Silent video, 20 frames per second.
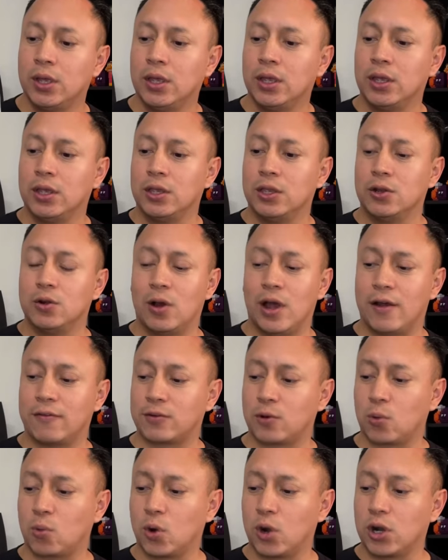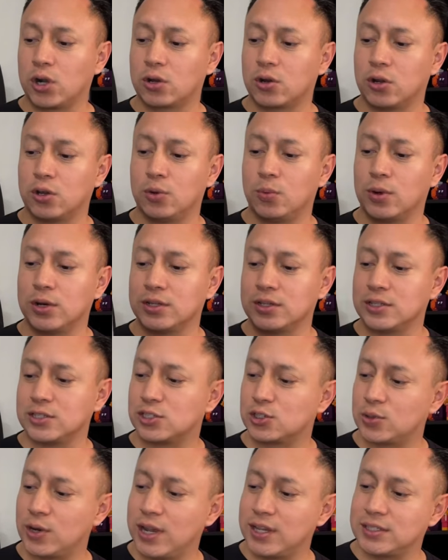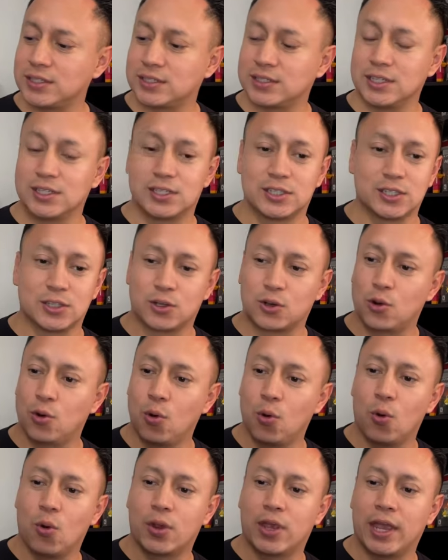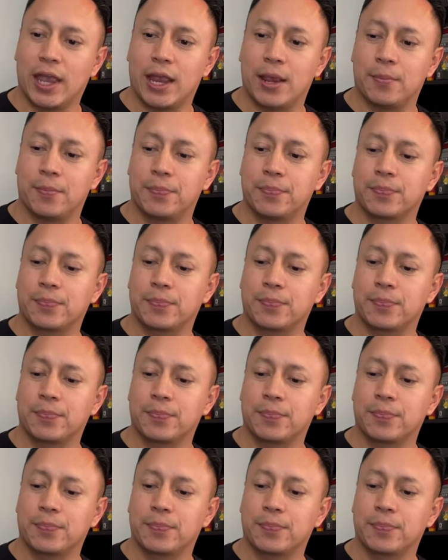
after work, or you want to distress, this is a cool game.